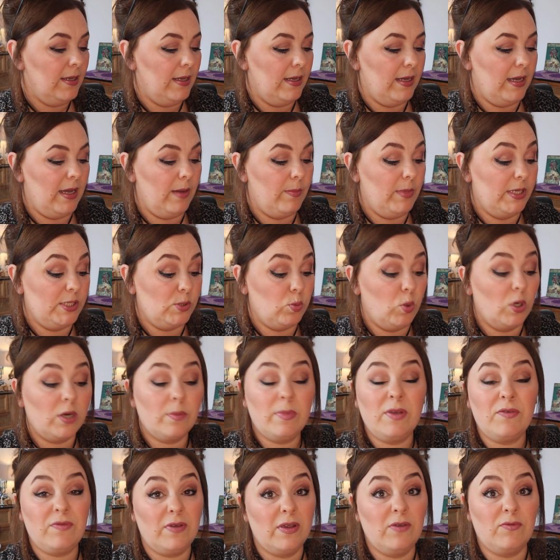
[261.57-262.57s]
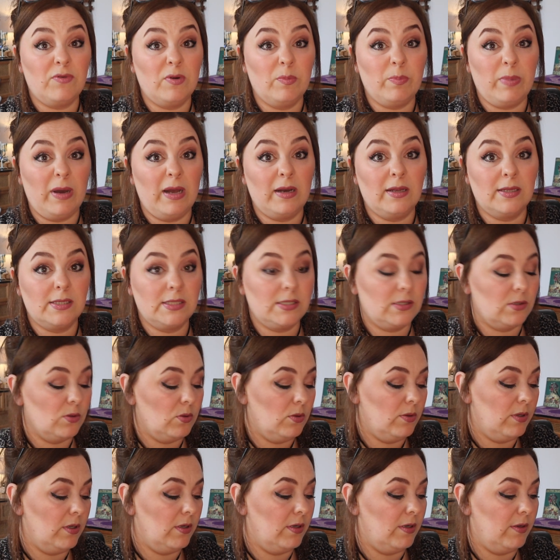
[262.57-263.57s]
It's one of my favourite palettes
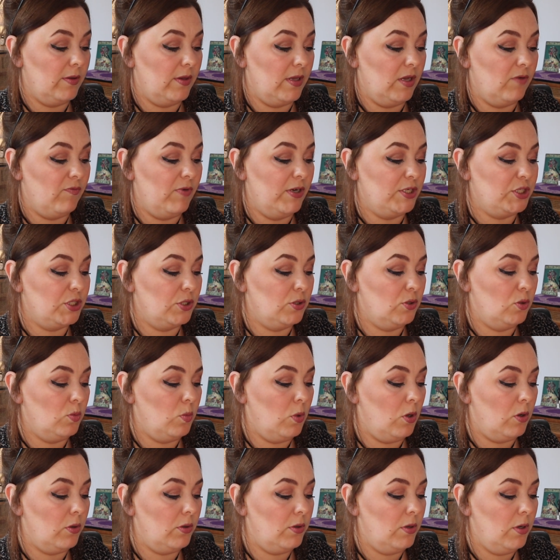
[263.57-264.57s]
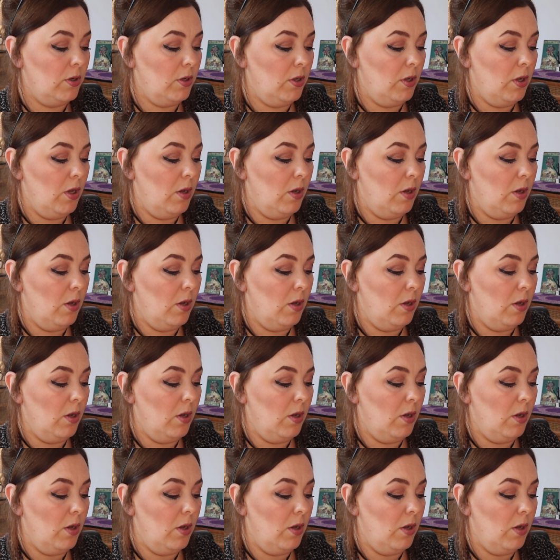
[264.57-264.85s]
though, the original one,